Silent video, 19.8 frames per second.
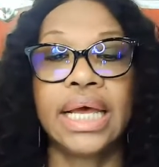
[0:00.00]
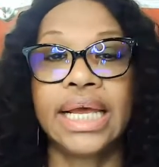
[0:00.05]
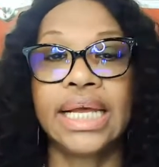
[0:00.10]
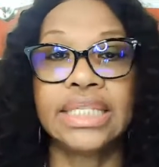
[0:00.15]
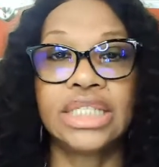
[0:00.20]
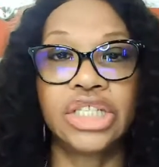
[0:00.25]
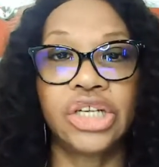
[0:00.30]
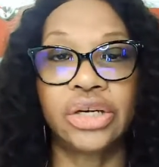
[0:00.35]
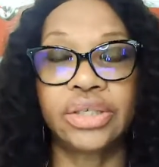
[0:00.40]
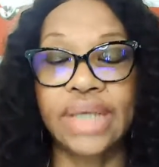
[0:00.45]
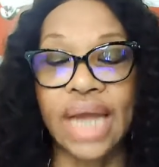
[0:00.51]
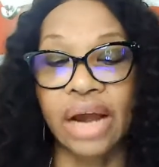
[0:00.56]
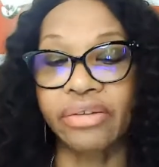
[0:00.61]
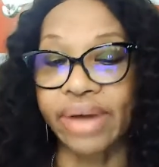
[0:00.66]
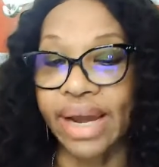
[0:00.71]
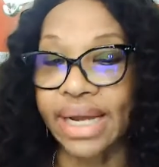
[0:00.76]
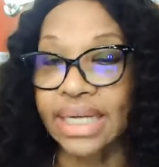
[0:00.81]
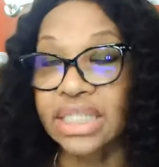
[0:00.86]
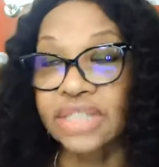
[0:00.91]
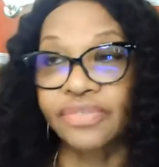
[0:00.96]
Is there a
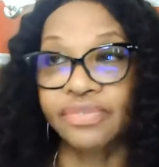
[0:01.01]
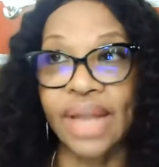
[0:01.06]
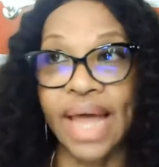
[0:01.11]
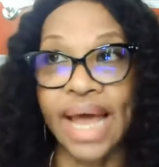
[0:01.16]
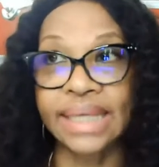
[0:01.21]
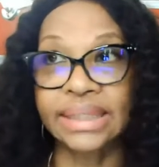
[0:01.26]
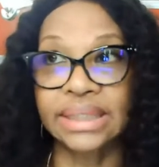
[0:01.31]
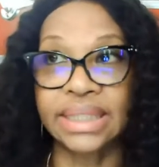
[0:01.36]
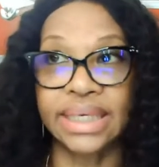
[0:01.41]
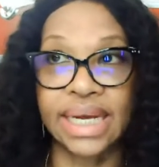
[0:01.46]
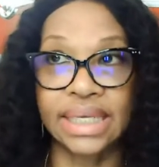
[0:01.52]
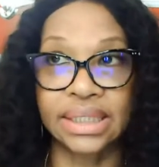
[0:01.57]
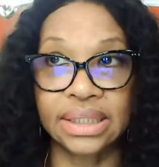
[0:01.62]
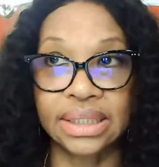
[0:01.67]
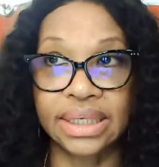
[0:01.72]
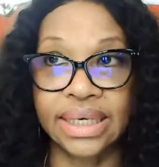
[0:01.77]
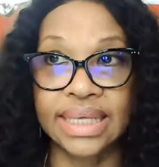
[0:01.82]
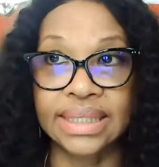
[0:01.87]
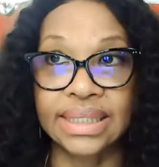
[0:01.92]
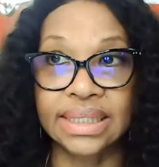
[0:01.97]
direct flight to get
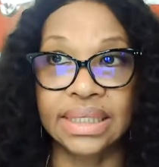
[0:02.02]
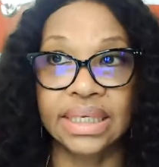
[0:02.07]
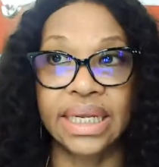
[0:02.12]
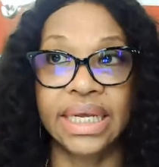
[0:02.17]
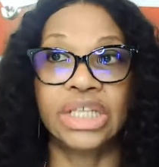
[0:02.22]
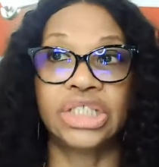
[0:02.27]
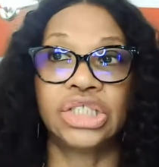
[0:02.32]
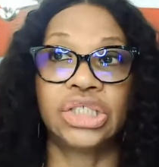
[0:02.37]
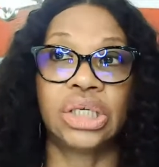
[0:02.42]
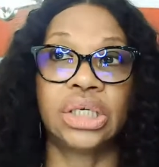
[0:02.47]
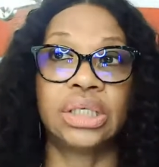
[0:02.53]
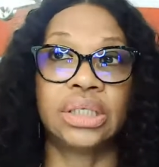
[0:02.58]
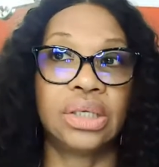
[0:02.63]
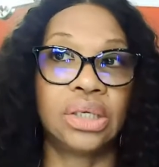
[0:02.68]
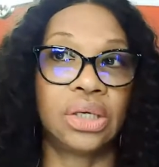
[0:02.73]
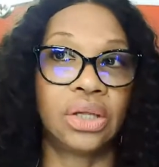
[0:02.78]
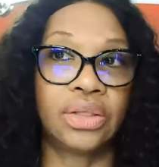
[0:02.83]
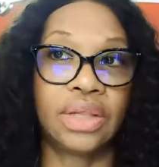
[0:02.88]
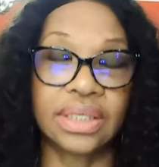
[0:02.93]
to the destination?